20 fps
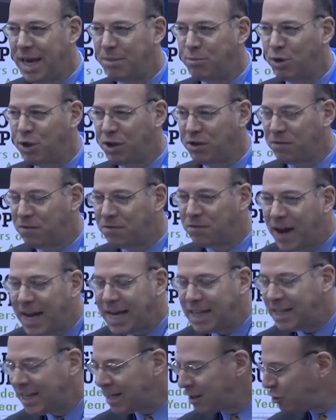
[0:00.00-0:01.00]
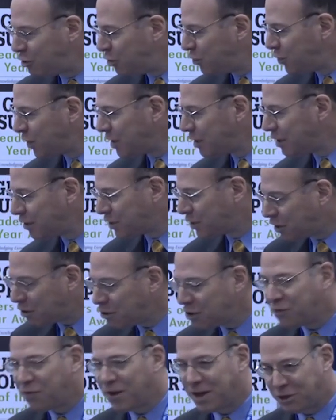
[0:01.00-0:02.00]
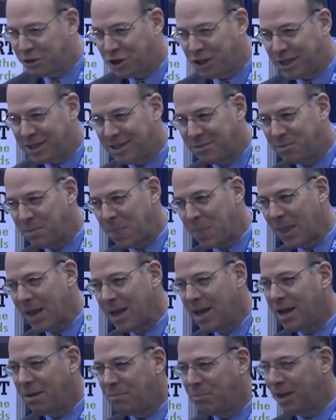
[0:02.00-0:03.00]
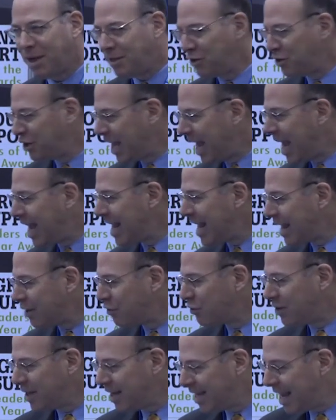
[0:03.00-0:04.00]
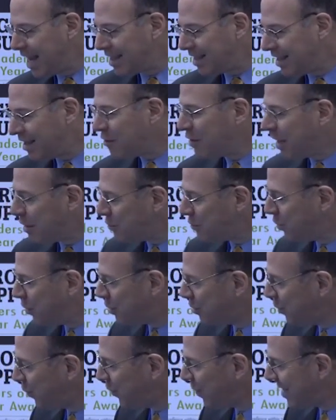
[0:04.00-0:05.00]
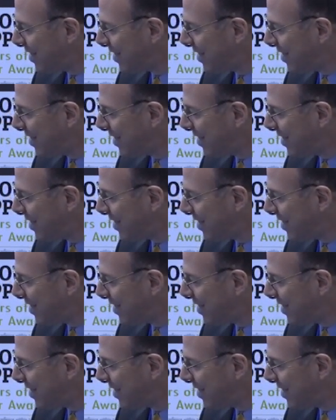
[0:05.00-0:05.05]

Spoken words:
able to find it using the search function, but you can't actually get, oh, that was yours?